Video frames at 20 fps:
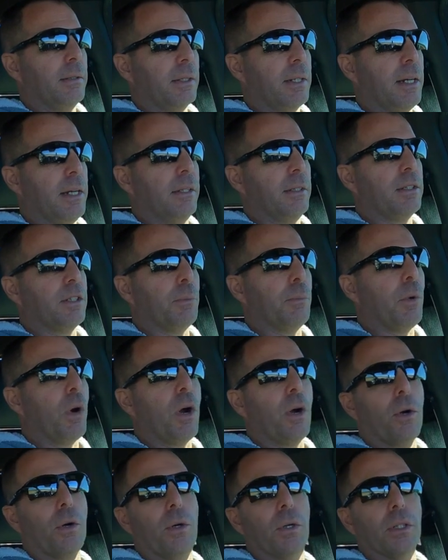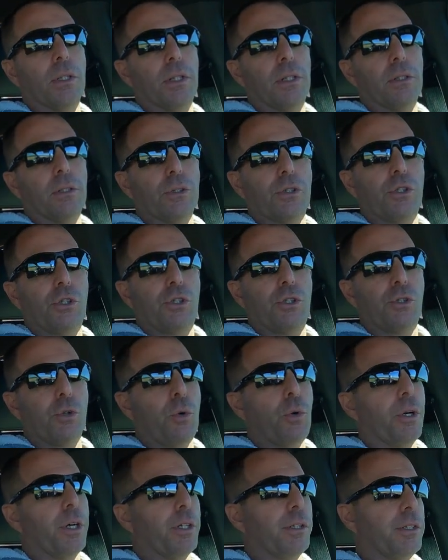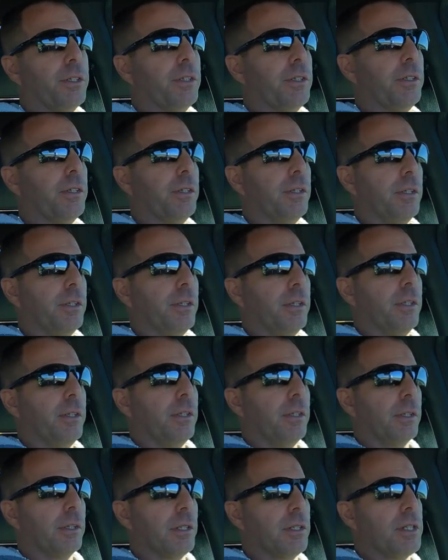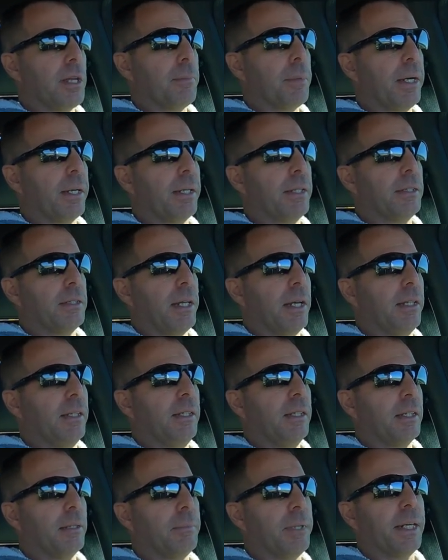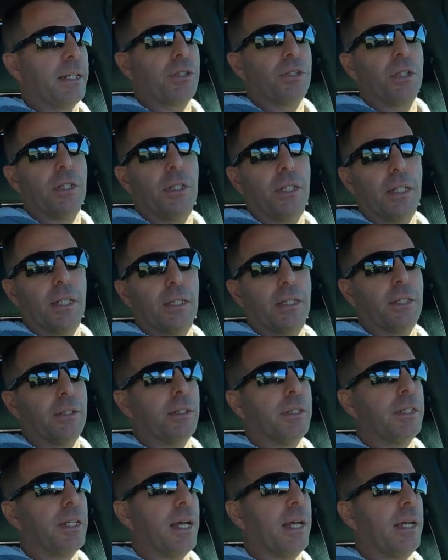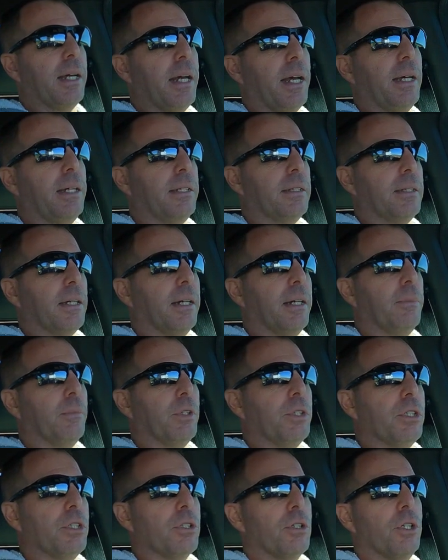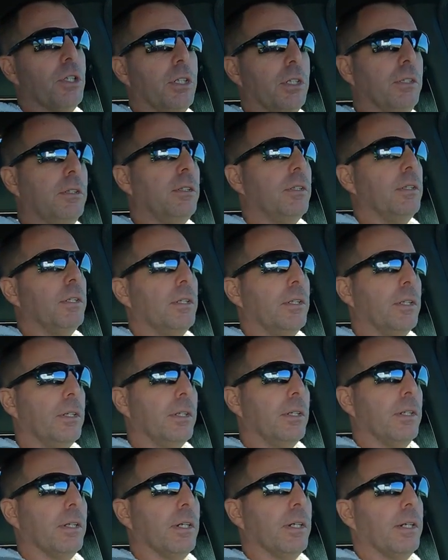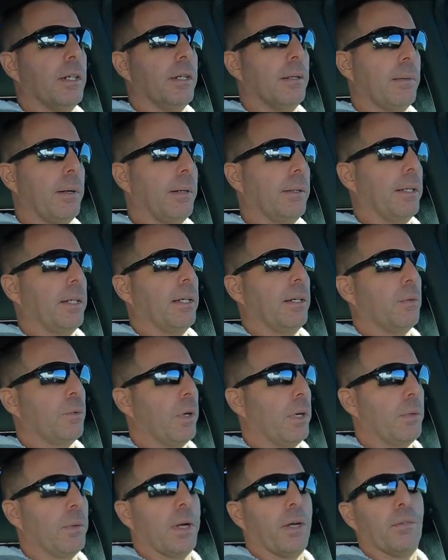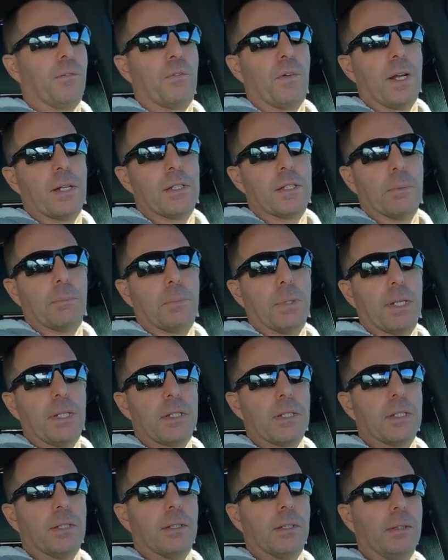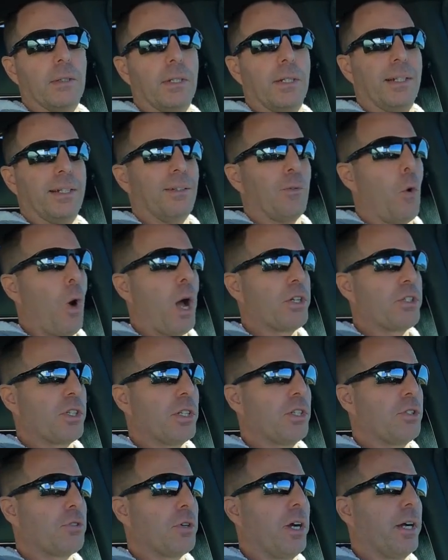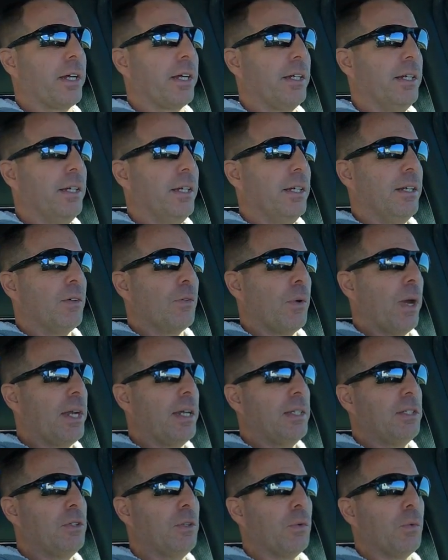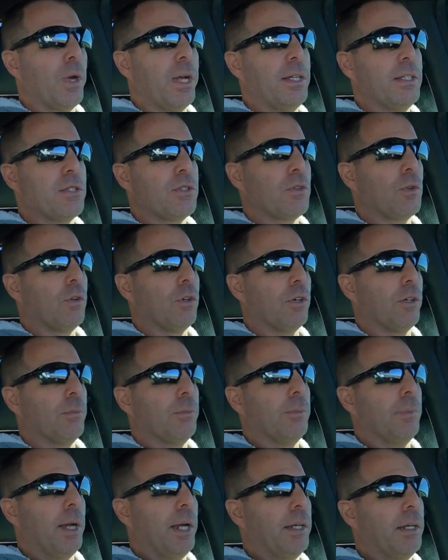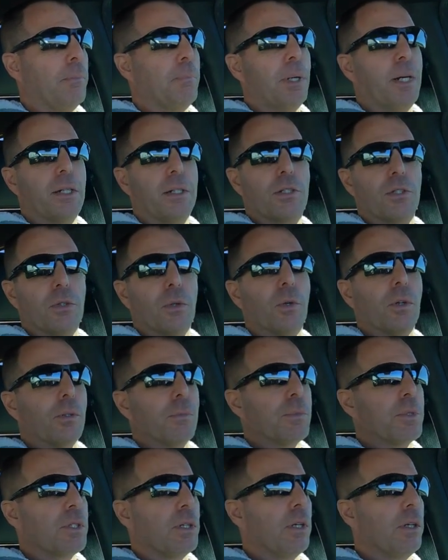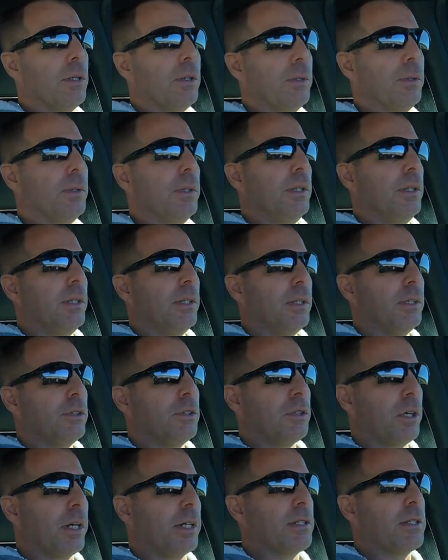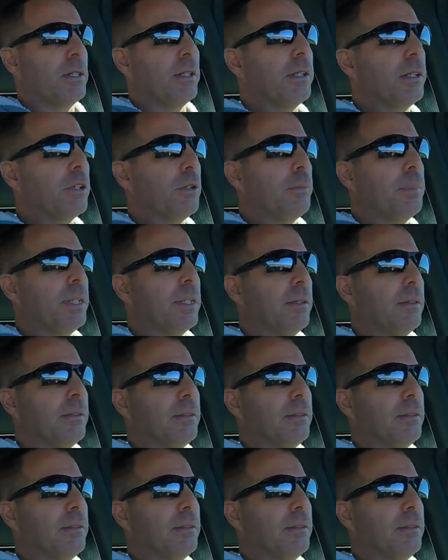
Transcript: cut tomorrow a little short, because I think I'm actually gonna get there a day ahead of time, which is good. I gotta run around and find some place to wash the truck. Ran into a rainstorm and a bug storm, so truck's a little bit